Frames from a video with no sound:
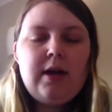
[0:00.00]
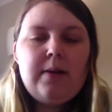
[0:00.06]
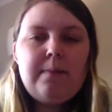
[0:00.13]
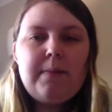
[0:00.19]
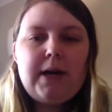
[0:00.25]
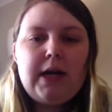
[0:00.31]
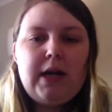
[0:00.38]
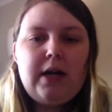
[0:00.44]

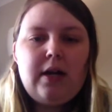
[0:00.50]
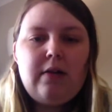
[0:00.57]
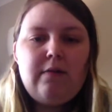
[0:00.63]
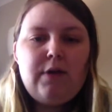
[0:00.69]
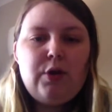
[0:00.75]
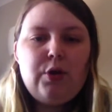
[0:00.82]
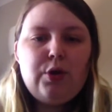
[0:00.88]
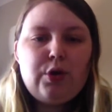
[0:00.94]
my
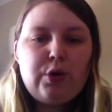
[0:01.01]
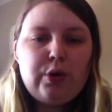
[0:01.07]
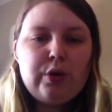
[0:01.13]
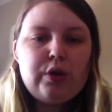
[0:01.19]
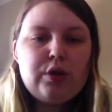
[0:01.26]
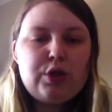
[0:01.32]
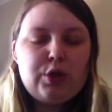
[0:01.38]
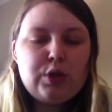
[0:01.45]
video
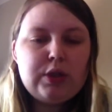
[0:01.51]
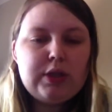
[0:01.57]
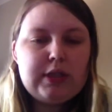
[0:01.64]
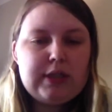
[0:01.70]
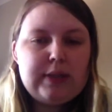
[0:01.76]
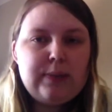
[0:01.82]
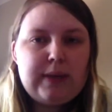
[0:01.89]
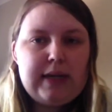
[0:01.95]
short
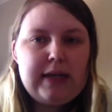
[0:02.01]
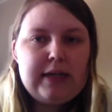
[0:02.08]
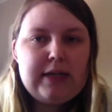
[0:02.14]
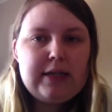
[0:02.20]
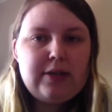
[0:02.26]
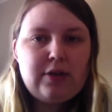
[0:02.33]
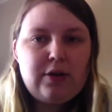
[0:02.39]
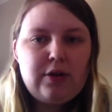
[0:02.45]
and sweet
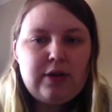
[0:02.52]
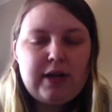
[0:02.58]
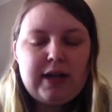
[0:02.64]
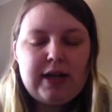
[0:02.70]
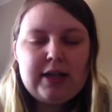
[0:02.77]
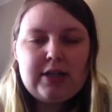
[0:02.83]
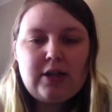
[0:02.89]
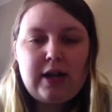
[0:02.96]
so that